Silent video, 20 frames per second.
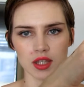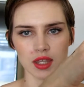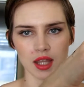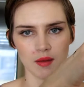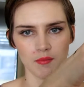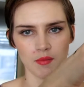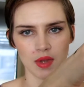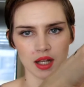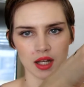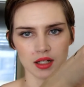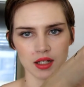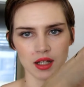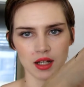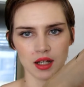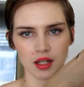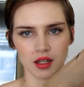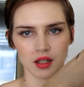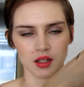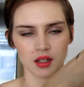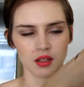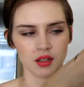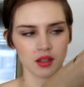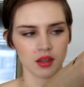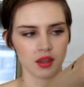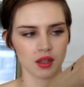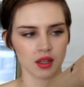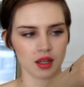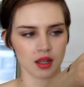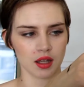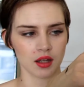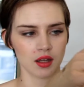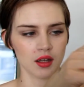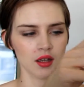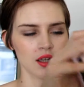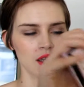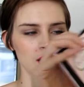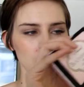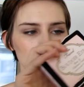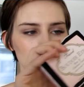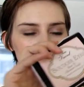that magnetic thing.
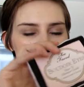But